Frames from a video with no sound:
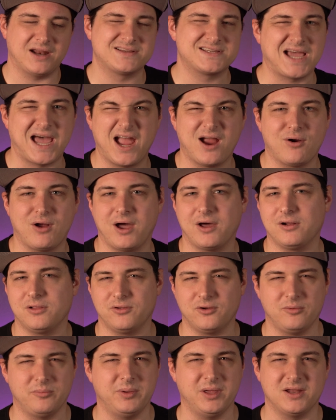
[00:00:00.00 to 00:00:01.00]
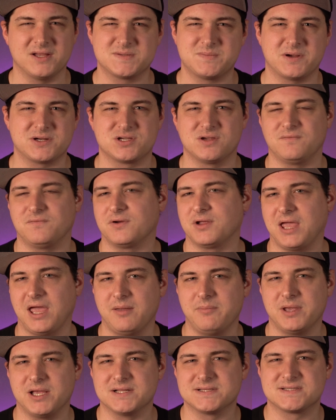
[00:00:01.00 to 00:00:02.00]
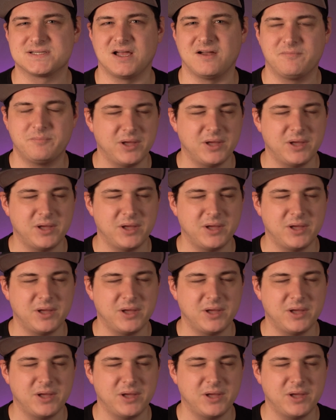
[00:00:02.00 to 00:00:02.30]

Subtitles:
of tire out a little bit, especially for gaming and stuff,